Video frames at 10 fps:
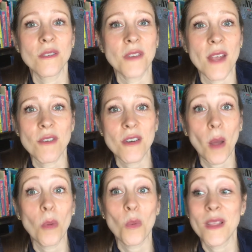favorite
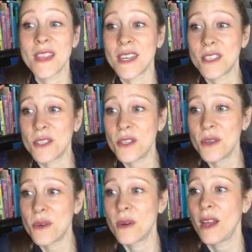#1 thing to do,